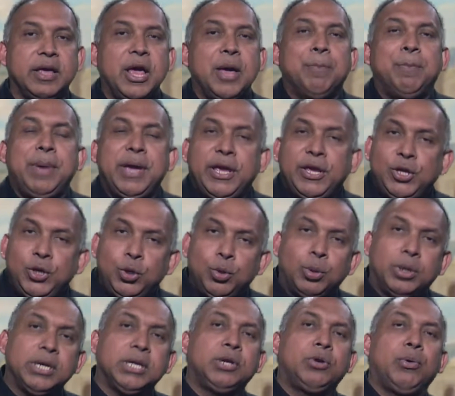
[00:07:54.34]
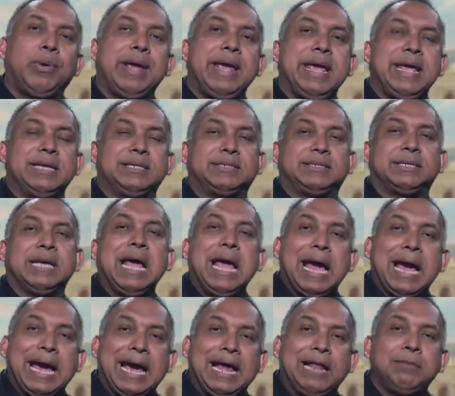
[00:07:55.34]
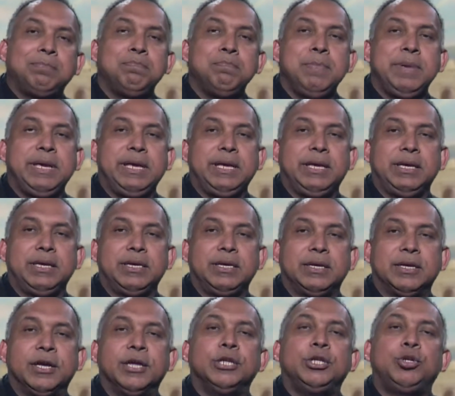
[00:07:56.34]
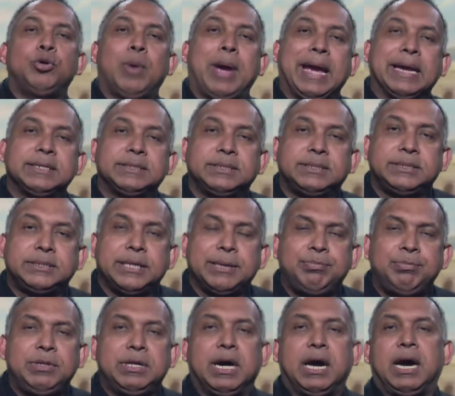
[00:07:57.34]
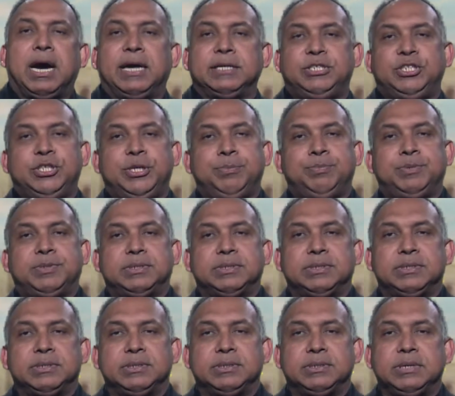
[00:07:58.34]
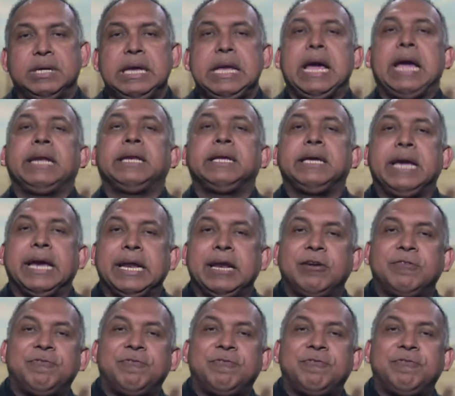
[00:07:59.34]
May your grace help me to accept the hardships and get up